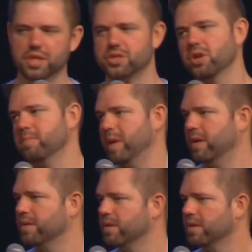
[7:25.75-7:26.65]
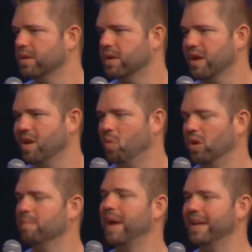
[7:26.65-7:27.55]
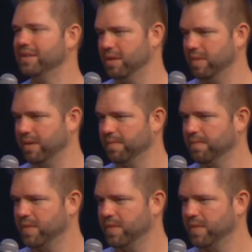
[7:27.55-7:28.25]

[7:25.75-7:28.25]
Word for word: desert me, will abandon me.